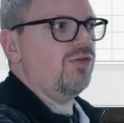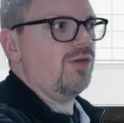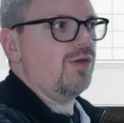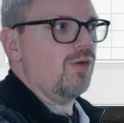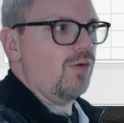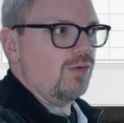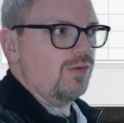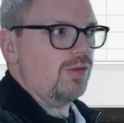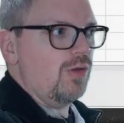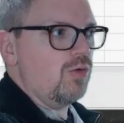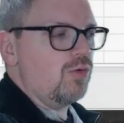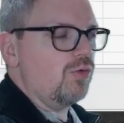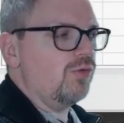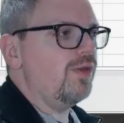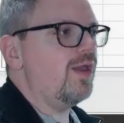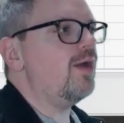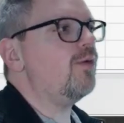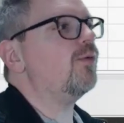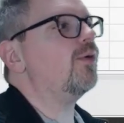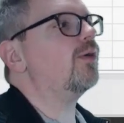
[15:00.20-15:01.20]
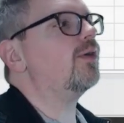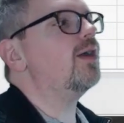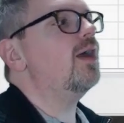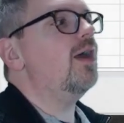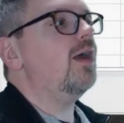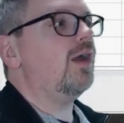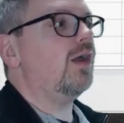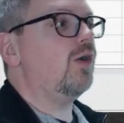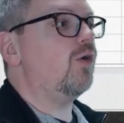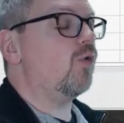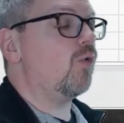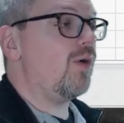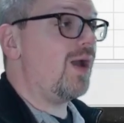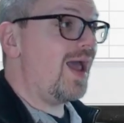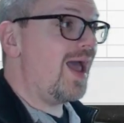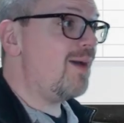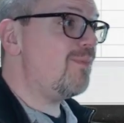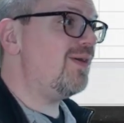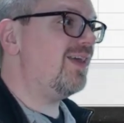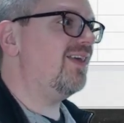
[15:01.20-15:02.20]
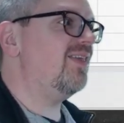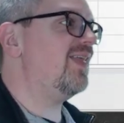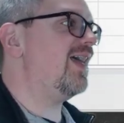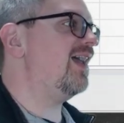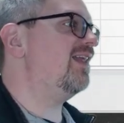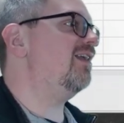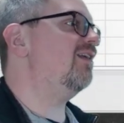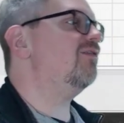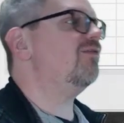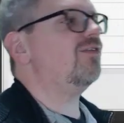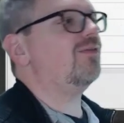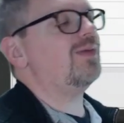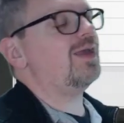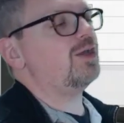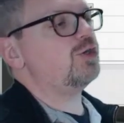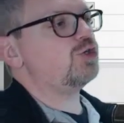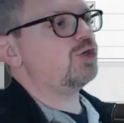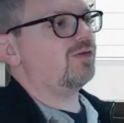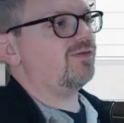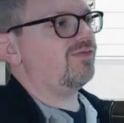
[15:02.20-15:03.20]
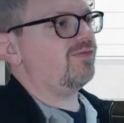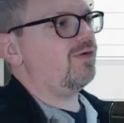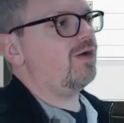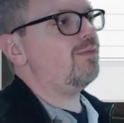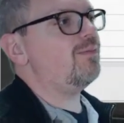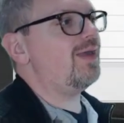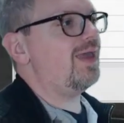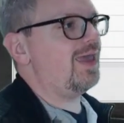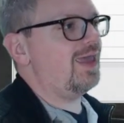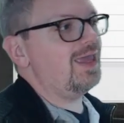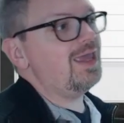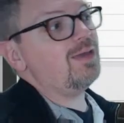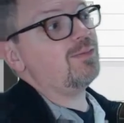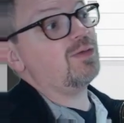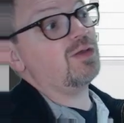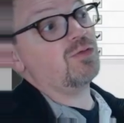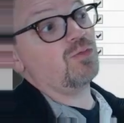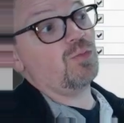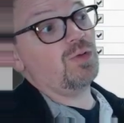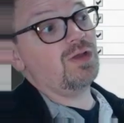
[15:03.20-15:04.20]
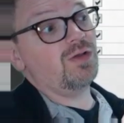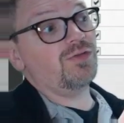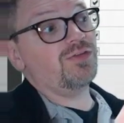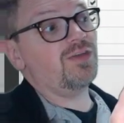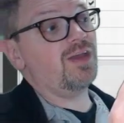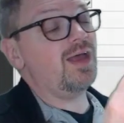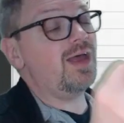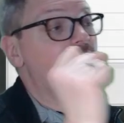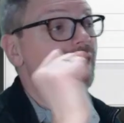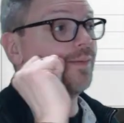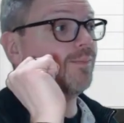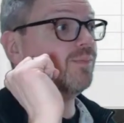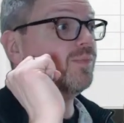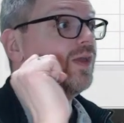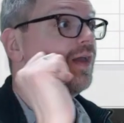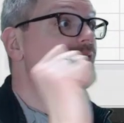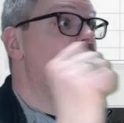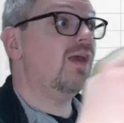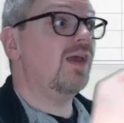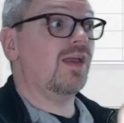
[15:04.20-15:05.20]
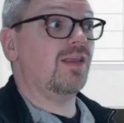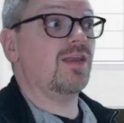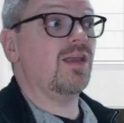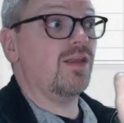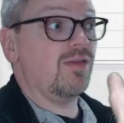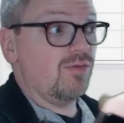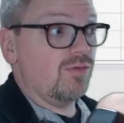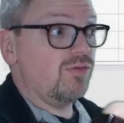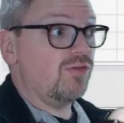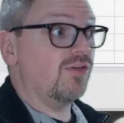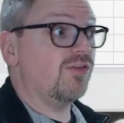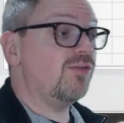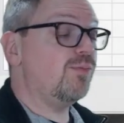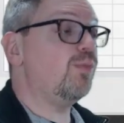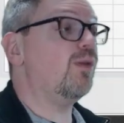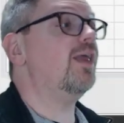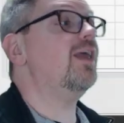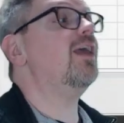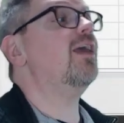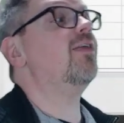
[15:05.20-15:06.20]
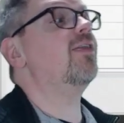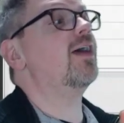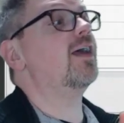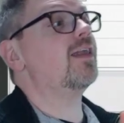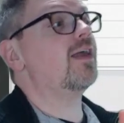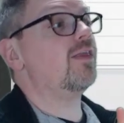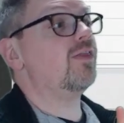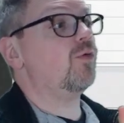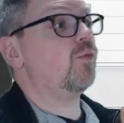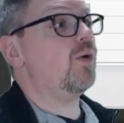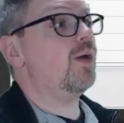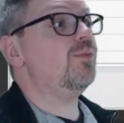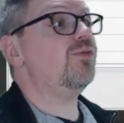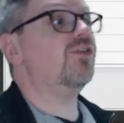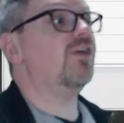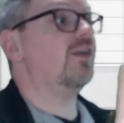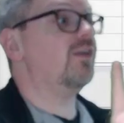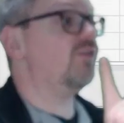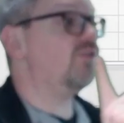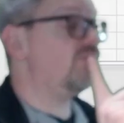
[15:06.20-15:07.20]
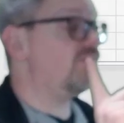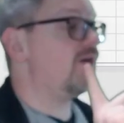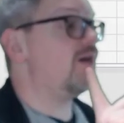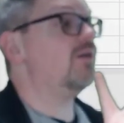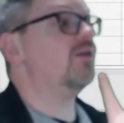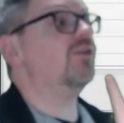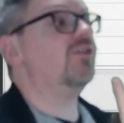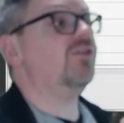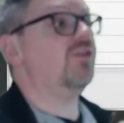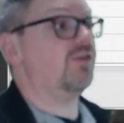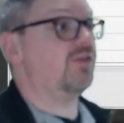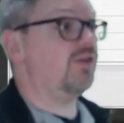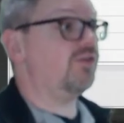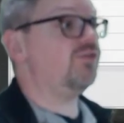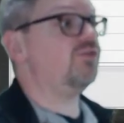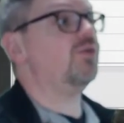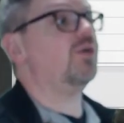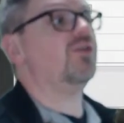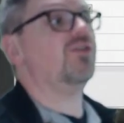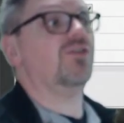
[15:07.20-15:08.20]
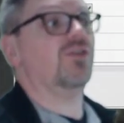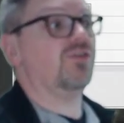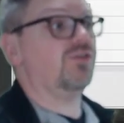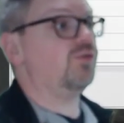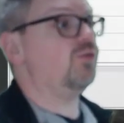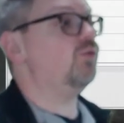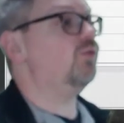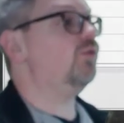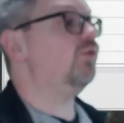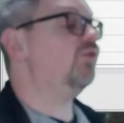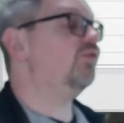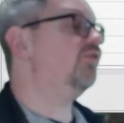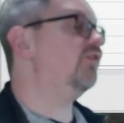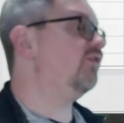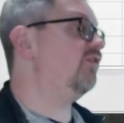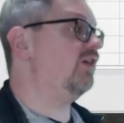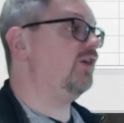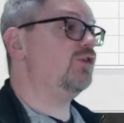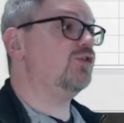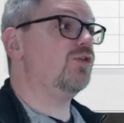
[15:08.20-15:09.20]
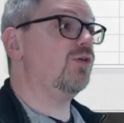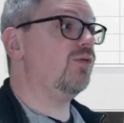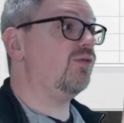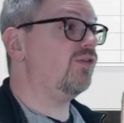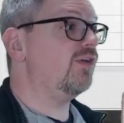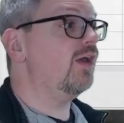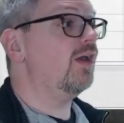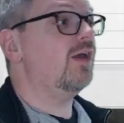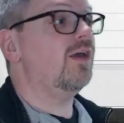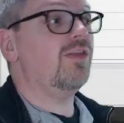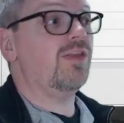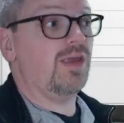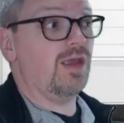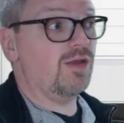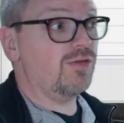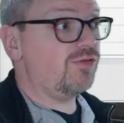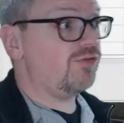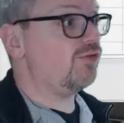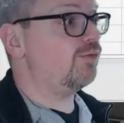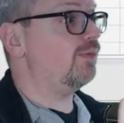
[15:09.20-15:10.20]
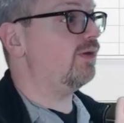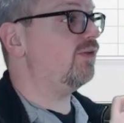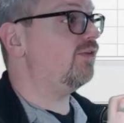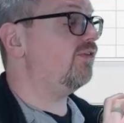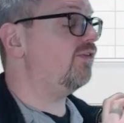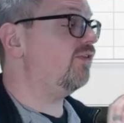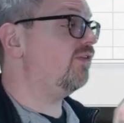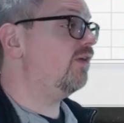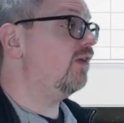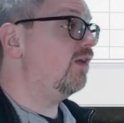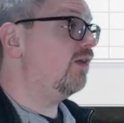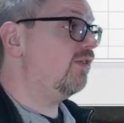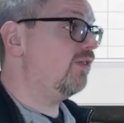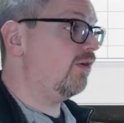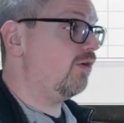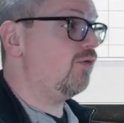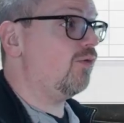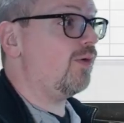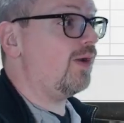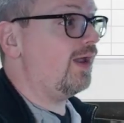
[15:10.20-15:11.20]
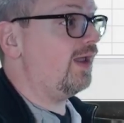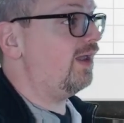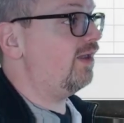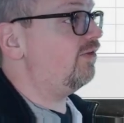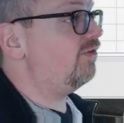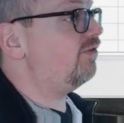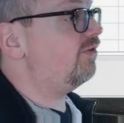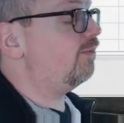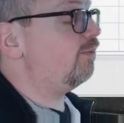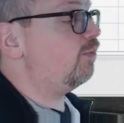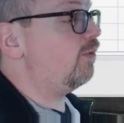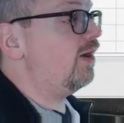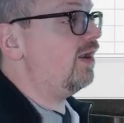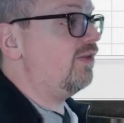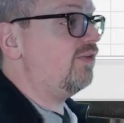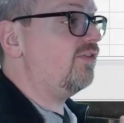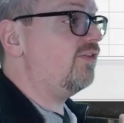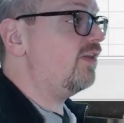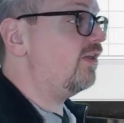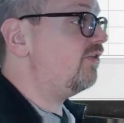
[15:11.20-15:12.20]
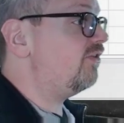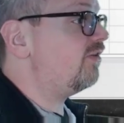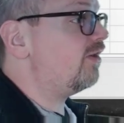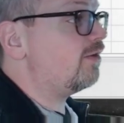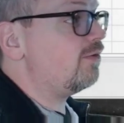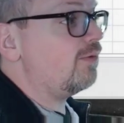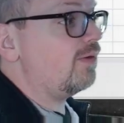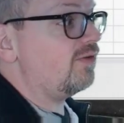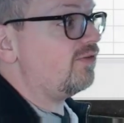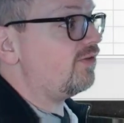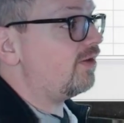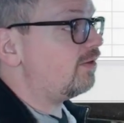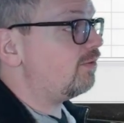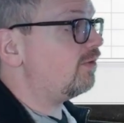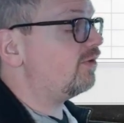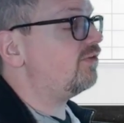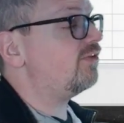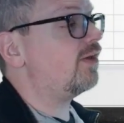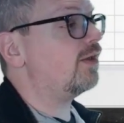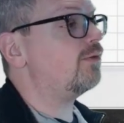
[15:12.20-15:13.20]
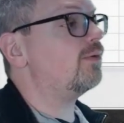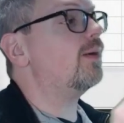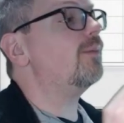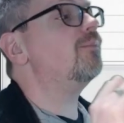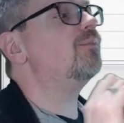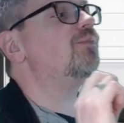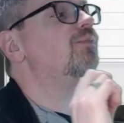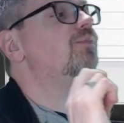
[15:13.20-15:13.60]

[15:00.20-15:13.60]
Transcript: your local network, grabbing that information from AIM in real time, and then displaying that on the website as far as the districts, the schools, the teachers, the instruments, the grades, the rates, etc., etc., etc.